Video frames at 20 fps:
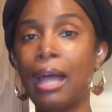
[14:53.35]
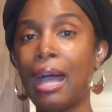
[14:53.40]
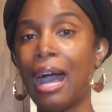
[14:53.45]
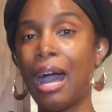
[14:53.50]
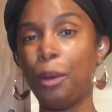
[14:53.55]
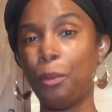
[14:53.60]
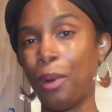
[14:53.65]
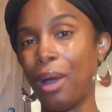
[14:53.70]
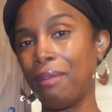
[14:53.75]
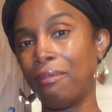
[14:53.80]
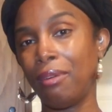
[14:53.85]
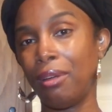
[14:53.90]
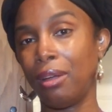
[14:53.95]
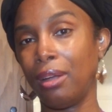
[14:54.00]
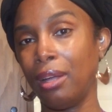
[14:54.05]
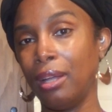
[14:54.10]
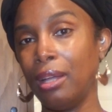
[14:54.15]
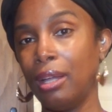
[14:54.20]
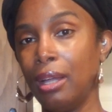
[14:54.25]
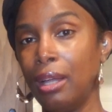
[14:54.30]

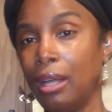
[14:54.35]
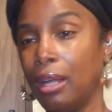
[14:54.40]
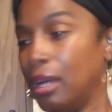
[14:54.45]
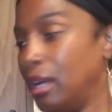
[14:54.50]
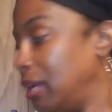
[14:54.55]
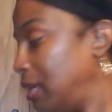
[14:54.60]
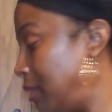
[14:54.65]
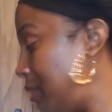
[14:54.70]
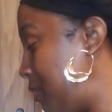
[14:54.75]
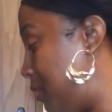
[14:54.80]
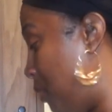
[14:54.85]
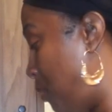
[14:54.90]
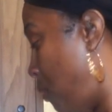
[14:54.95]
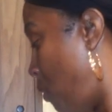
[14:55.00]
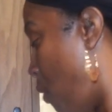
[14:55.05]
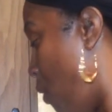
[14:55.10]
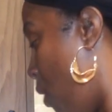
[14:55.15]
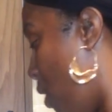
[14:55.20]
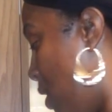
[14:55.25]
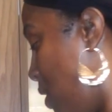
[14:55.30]
However, the
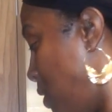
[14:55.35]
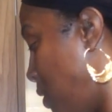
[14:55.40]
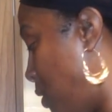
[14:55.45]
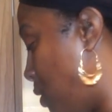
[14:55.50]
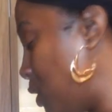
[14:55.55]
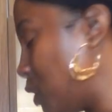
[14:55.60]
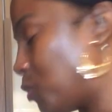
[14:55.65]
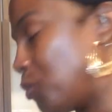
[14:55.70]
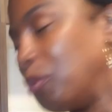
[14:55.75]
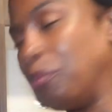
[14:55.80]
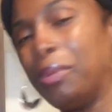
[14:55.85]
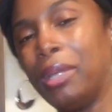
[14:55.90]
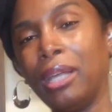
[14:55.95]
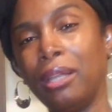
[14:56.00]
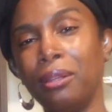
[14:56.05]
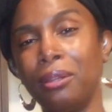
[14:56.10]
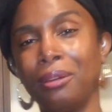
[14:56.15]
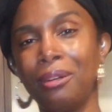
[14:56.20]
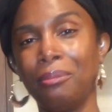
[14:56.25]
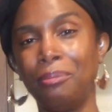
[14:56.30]
oils would be a
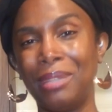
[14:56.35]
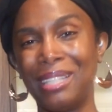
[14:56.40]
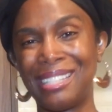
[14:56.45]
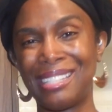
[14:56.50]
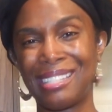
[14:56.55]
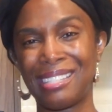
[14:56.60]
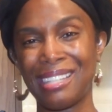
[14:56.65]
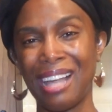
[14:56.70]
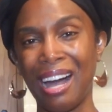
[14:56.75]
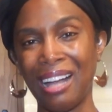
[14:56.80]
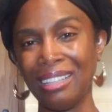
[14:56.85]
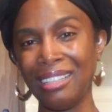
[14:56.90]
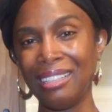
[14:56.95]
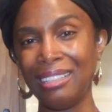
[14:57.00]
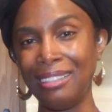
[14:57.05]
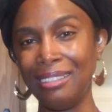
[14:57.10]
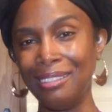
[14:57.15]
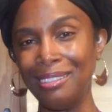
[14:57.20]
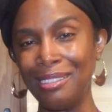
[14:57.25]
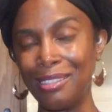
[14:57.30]
little bit
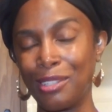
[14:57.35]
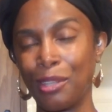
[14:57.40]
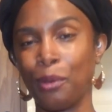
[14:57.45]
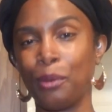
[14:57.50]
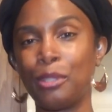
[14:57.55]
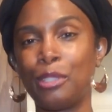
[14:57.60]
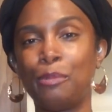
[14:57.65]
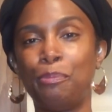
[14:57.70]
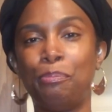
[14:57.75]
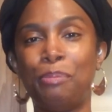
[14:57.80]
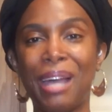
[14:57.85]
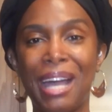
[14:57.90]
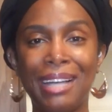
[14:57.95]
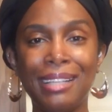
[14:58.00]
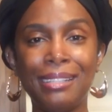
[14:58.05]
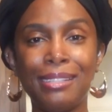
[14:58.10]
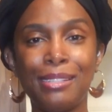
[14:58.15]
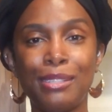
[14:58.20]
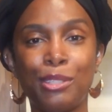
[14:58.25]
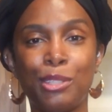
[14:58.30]
solid, so it's
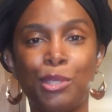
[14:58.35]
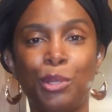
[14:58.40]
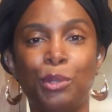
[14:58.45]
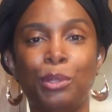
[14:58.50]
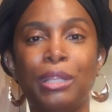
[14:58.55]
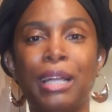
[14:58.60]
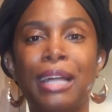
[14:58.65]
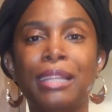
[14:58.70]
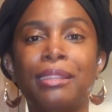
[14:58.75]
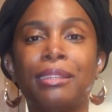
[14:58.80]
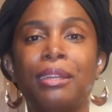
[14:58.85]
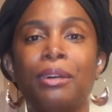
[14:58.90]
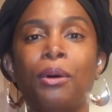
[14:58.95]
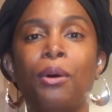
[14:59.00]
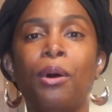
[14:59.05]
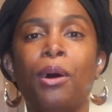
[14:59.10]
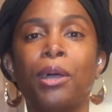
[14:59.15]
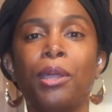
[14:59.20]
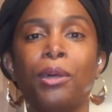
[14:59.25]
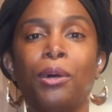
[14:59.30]
best to let the
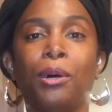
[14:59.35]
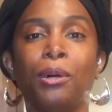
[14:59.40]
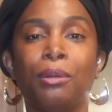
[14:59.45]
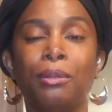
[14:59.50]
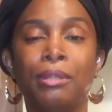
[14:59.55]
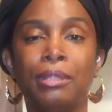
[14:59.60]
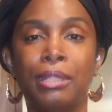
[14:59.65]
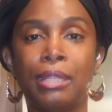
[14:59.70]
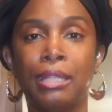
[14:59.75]
oil